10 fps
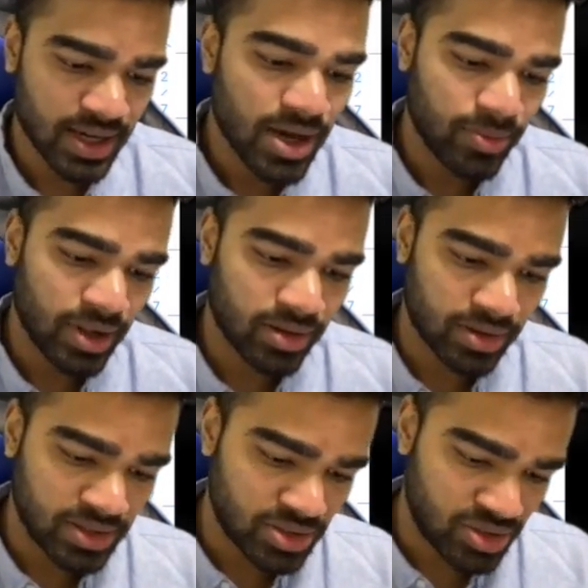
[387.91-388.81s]
Well,
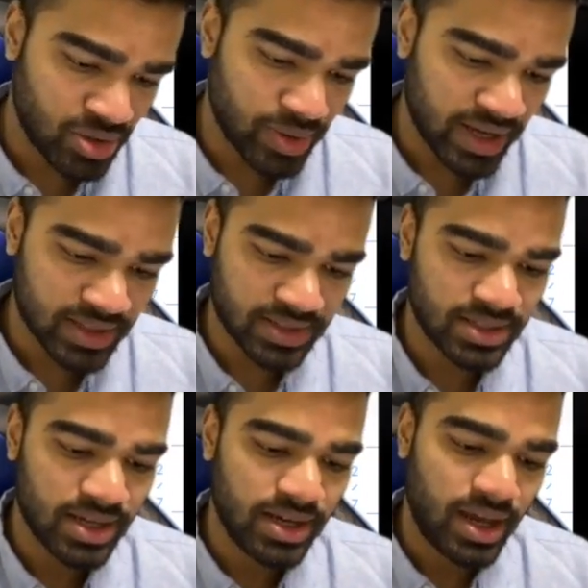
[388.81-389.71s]
it's 2x,
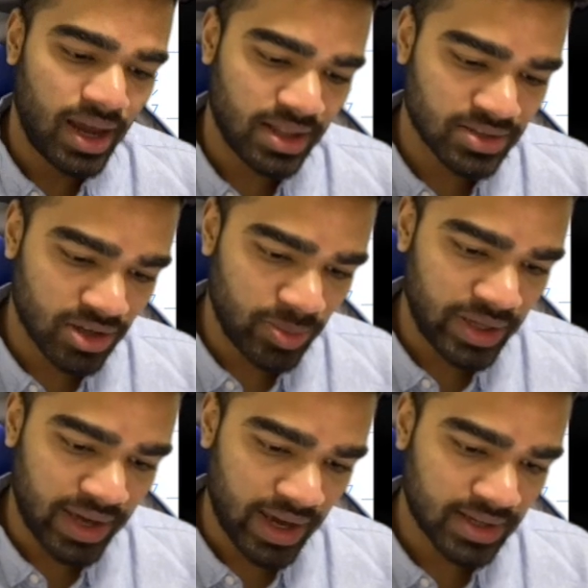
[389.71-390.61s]
and it's going to be
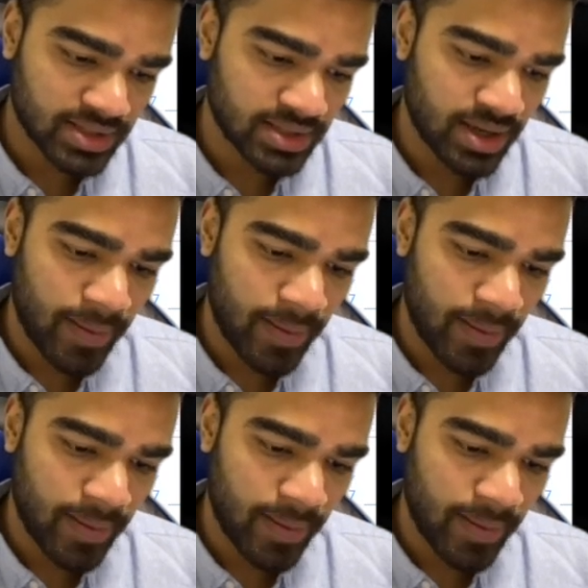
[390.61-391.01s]
x,